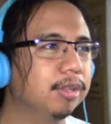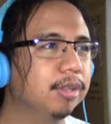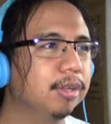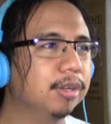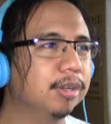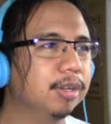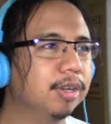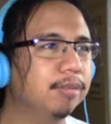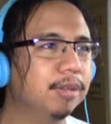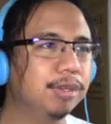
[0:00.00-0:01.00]
Uh,
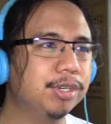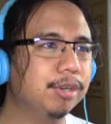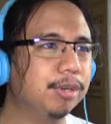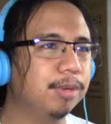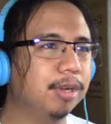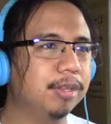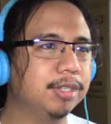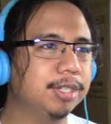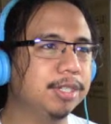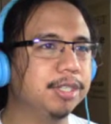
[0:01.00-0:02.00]
evolutionary
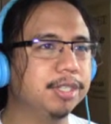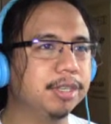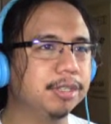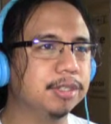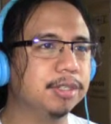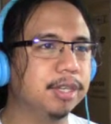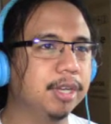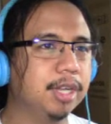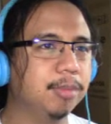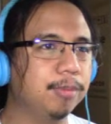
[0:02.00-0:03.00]
biology, she says,
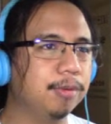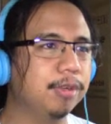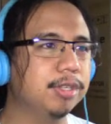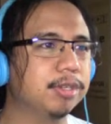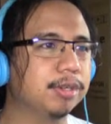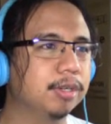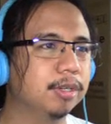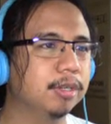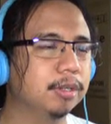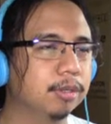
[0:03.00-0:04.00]
and I'm a professor.
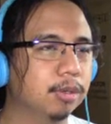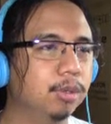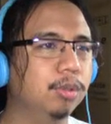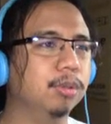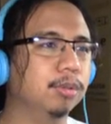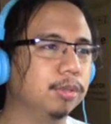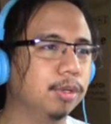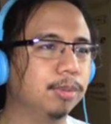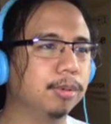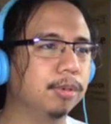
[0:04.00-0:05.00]
Cool,
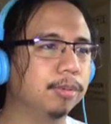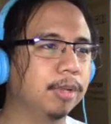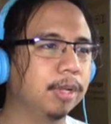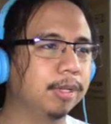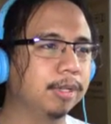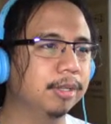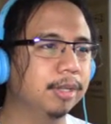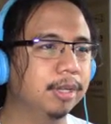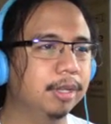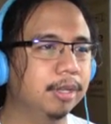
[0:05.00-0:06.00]
you reply.
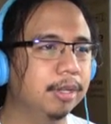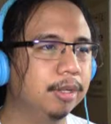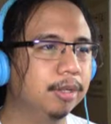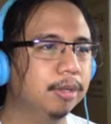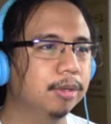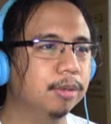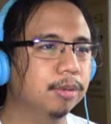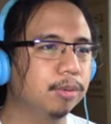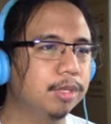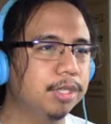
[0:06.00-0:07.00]

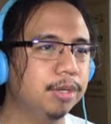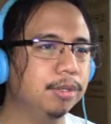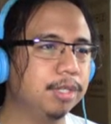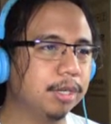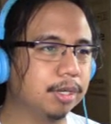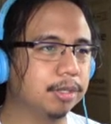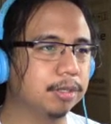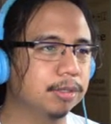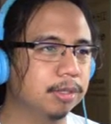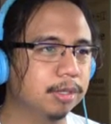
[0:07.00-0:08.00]
What's yours, she
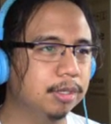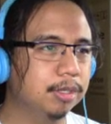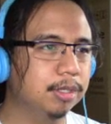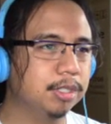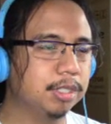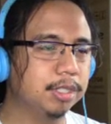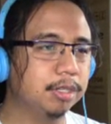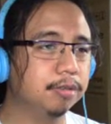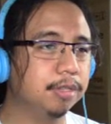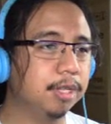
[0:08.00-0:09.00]
asks. She
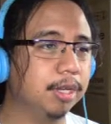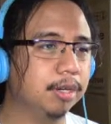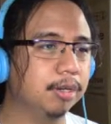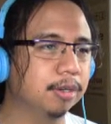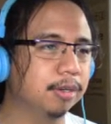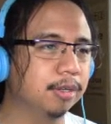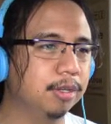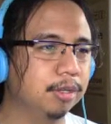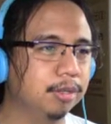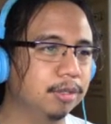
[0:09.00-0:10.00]
sniffs the air.
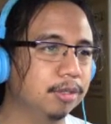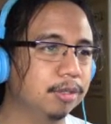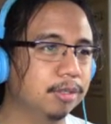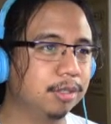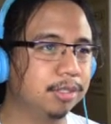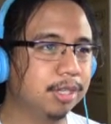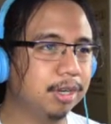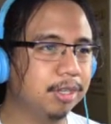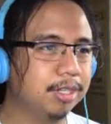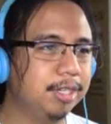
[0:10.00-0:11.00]

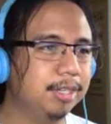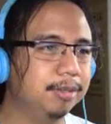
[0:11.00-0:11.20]
Toxicology?